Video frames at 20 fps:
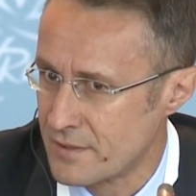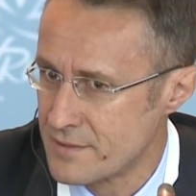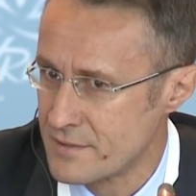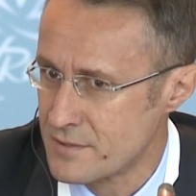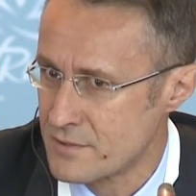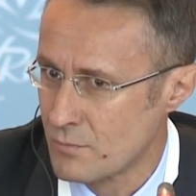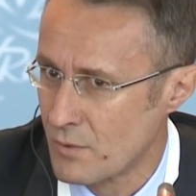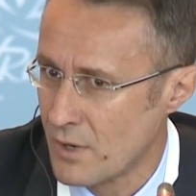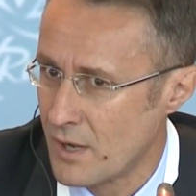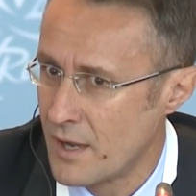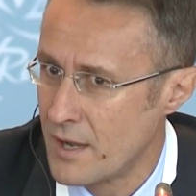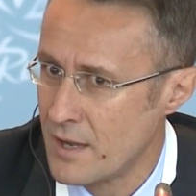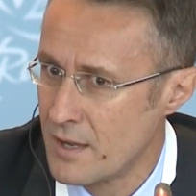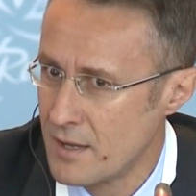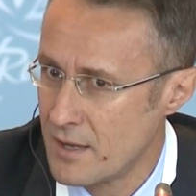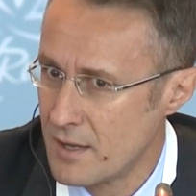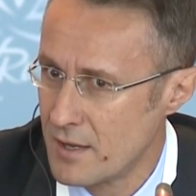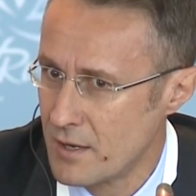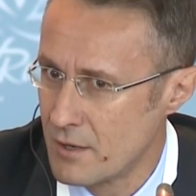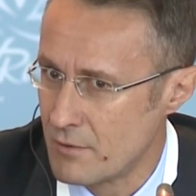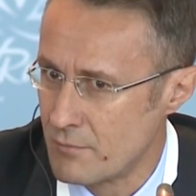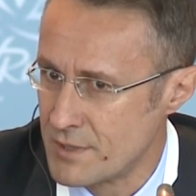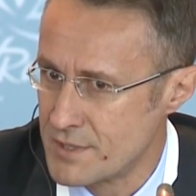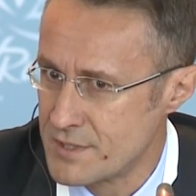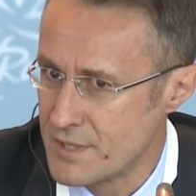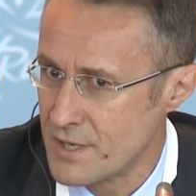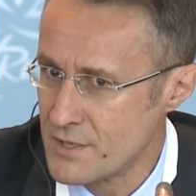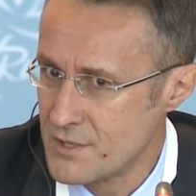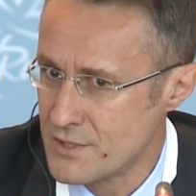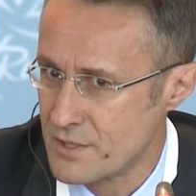This is why the protection
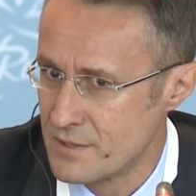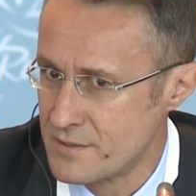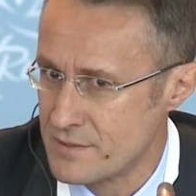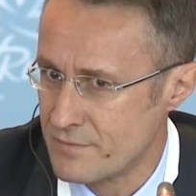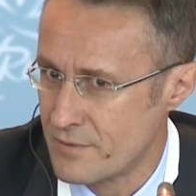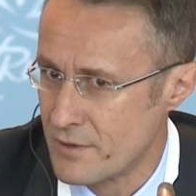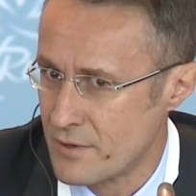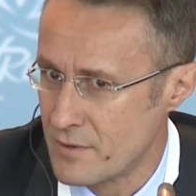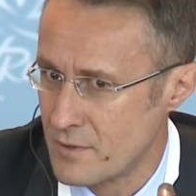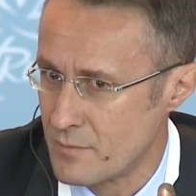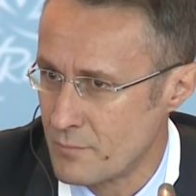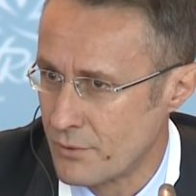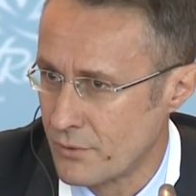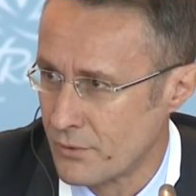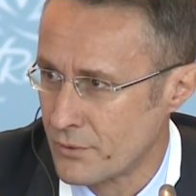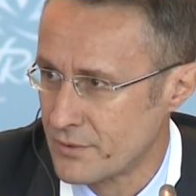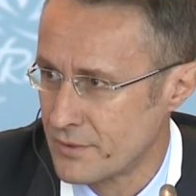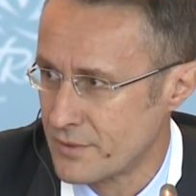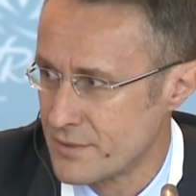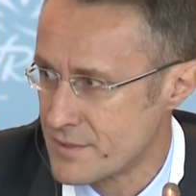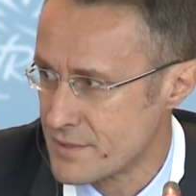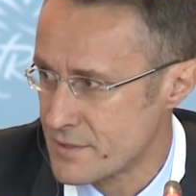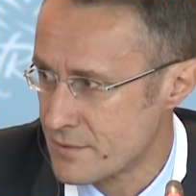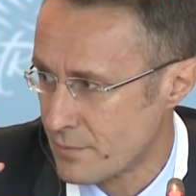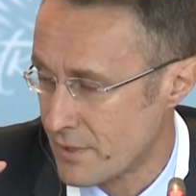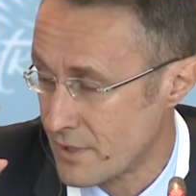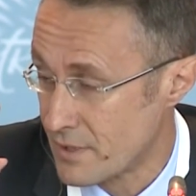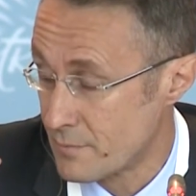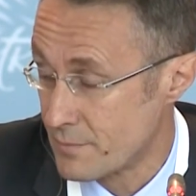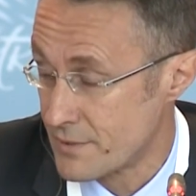element is very important, and managing
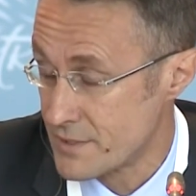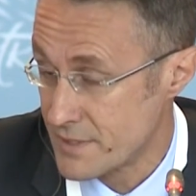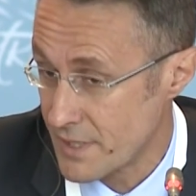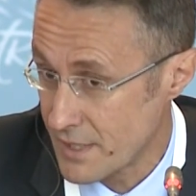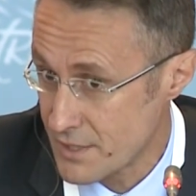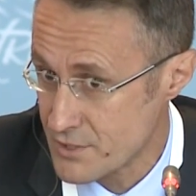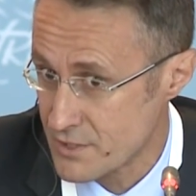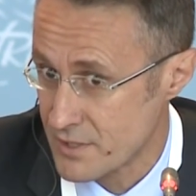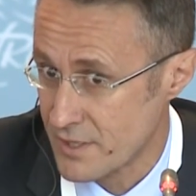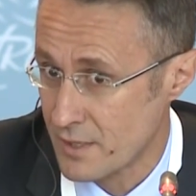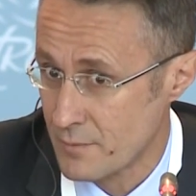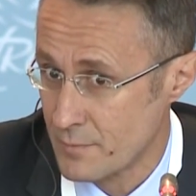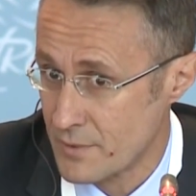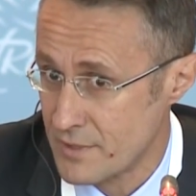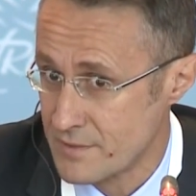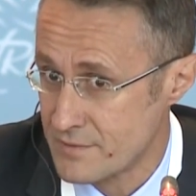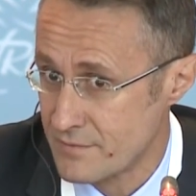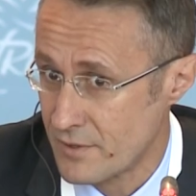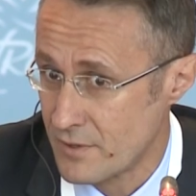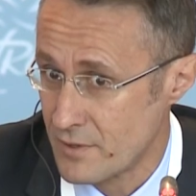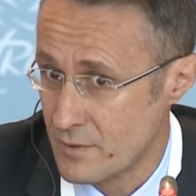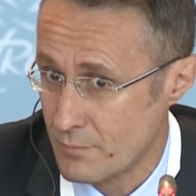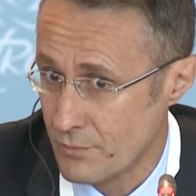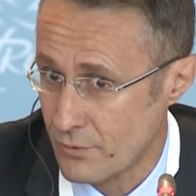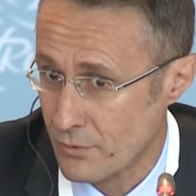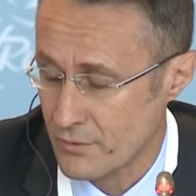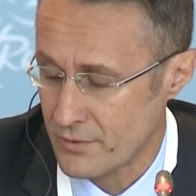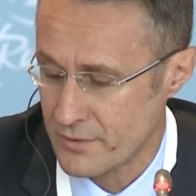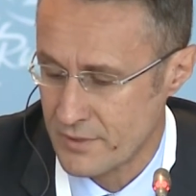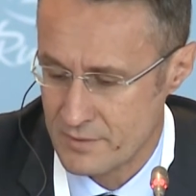grievances is very
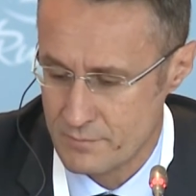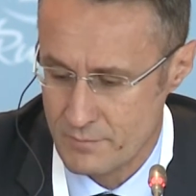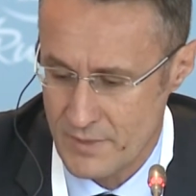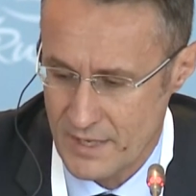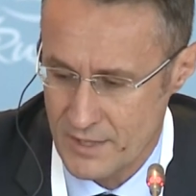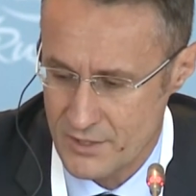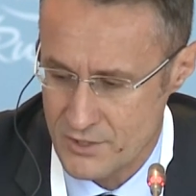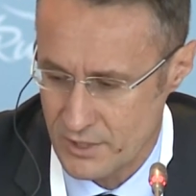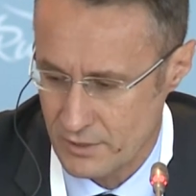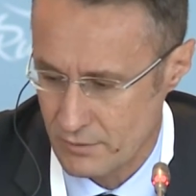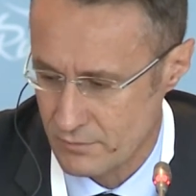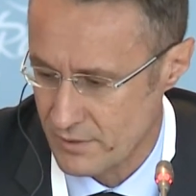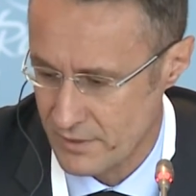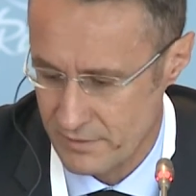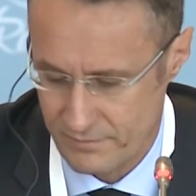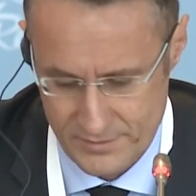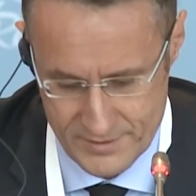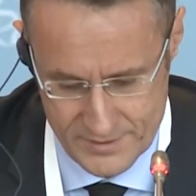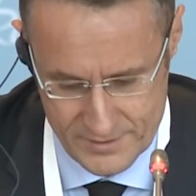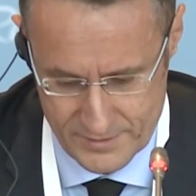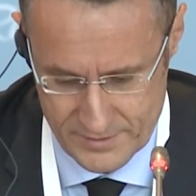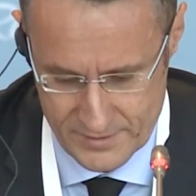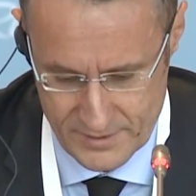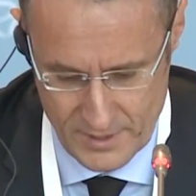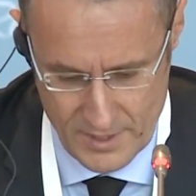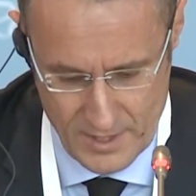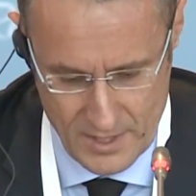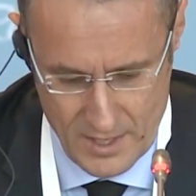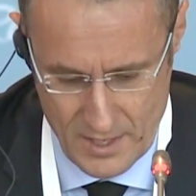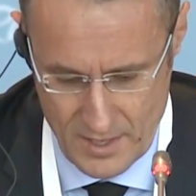important. And I think I'll just leave it at
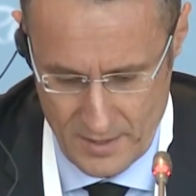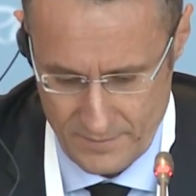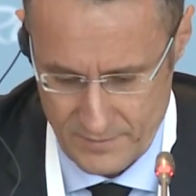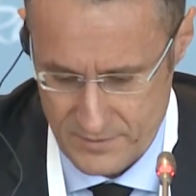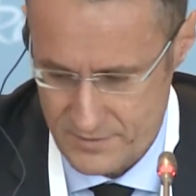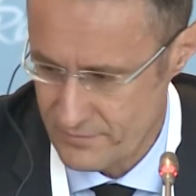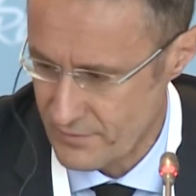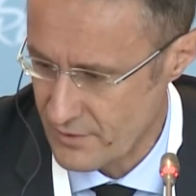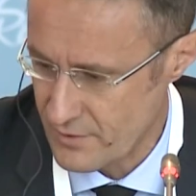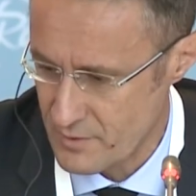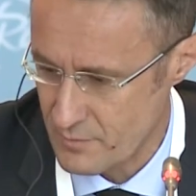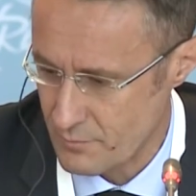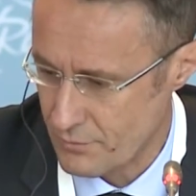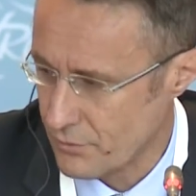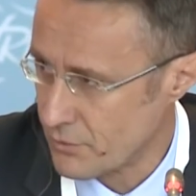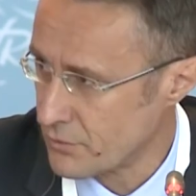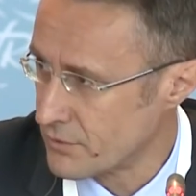that. Thank you very much.